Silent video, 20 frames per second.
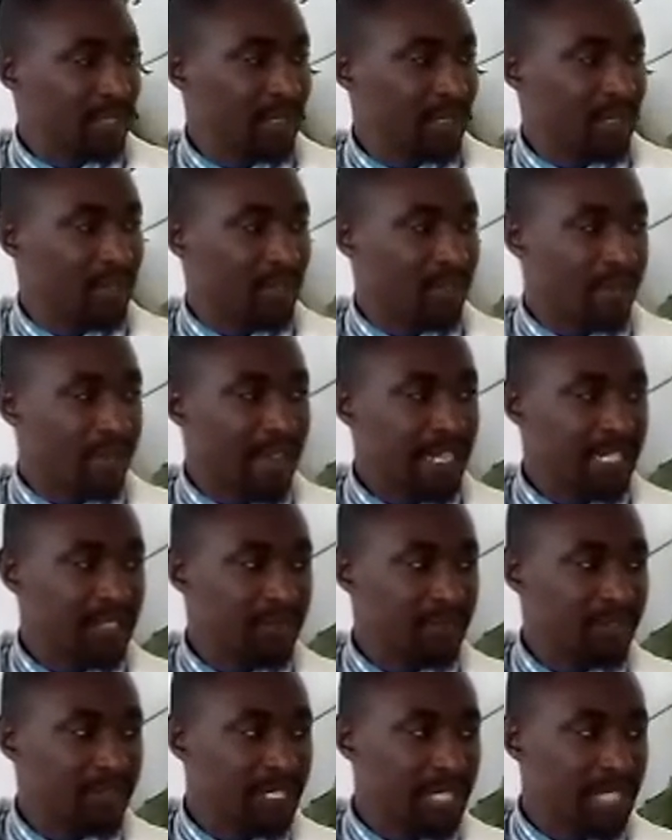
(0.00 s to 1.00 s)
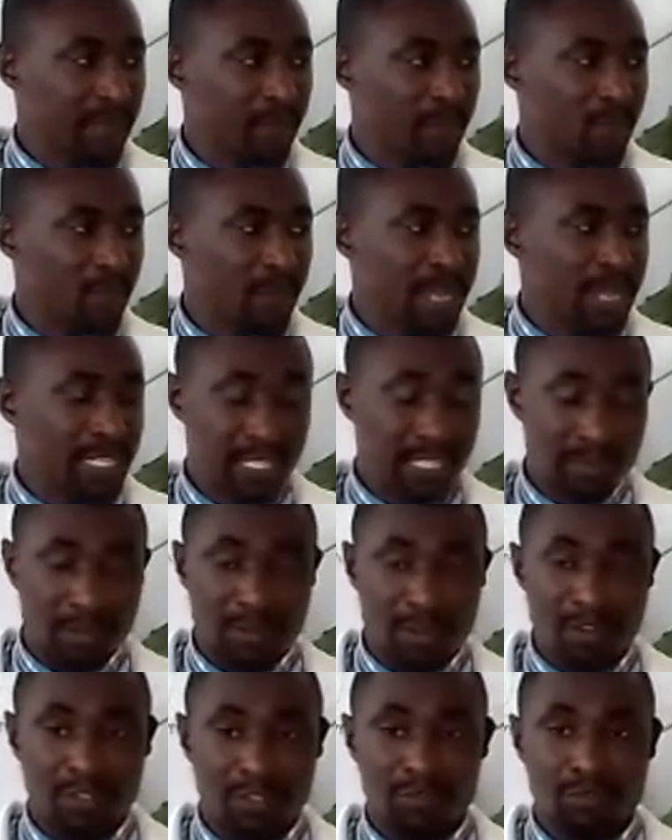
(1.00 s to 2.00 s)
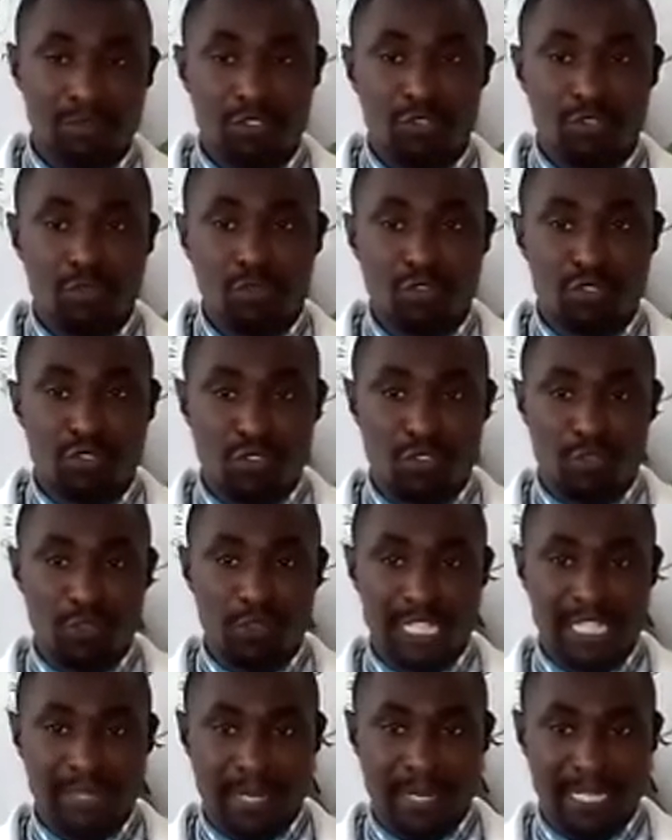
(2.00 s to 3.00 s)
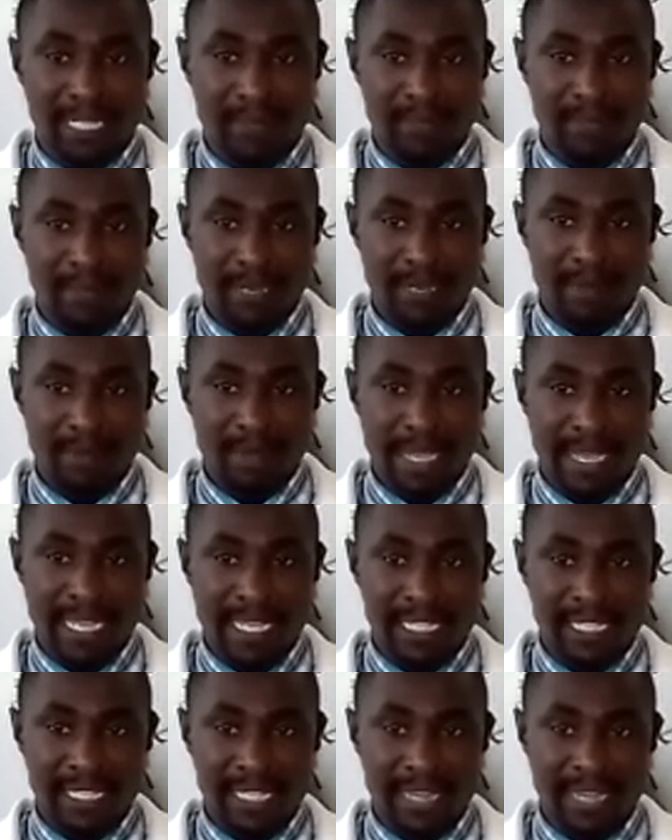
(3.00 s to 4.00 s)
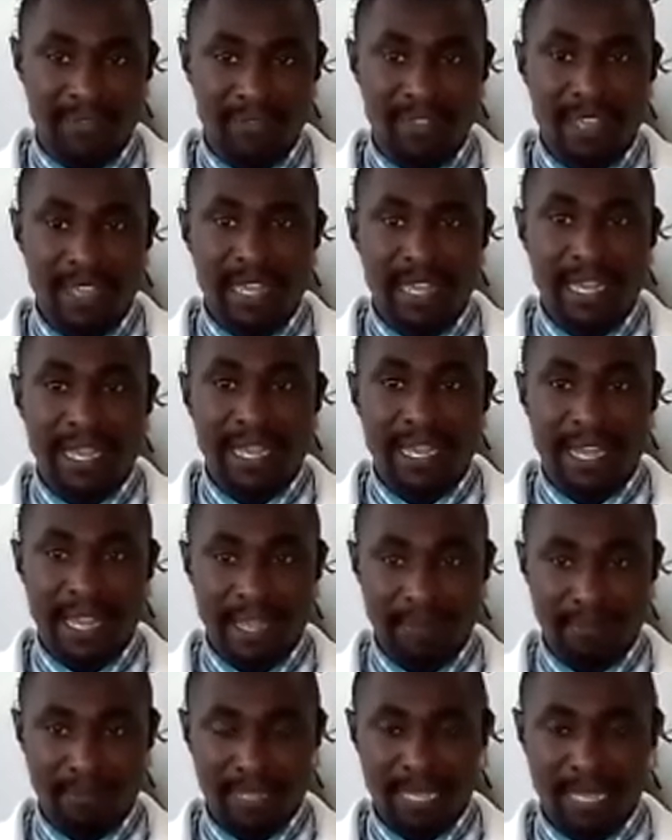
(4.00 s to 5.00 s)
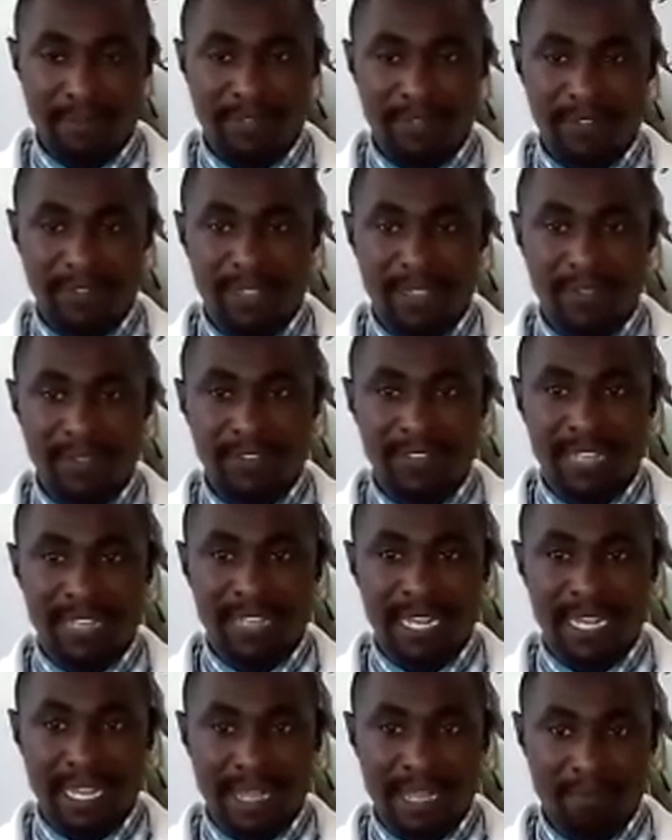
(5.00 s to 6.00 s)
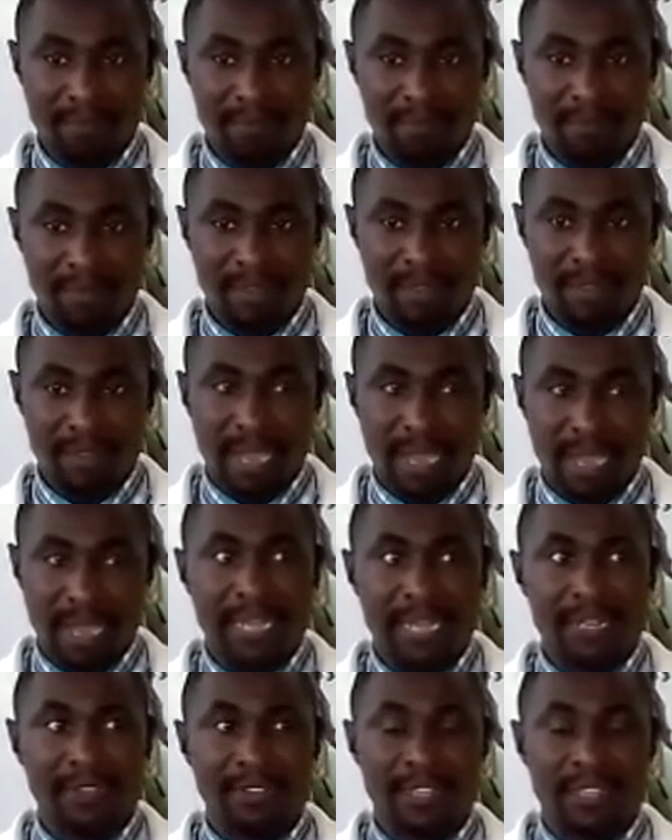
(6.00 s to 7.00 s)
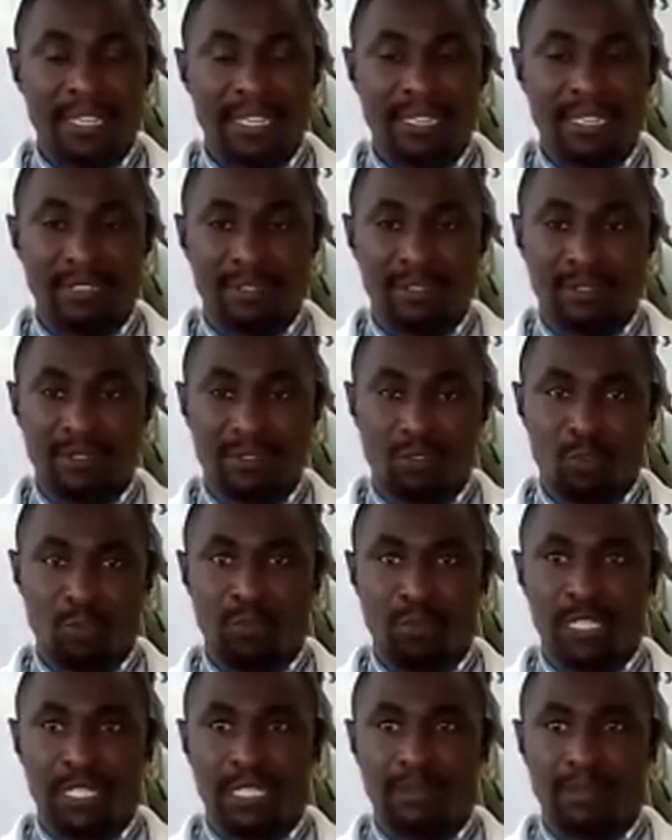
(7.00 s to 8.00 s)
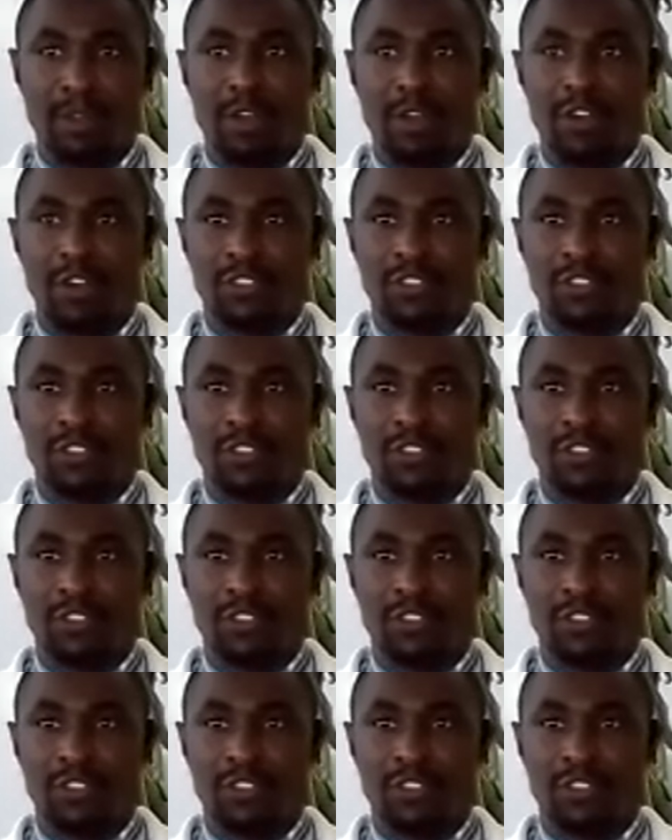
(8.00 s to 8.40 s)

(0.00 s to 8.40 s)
Write which subgroup does it belong to. You draw the specimen by itself. Give it a name and the group it belongs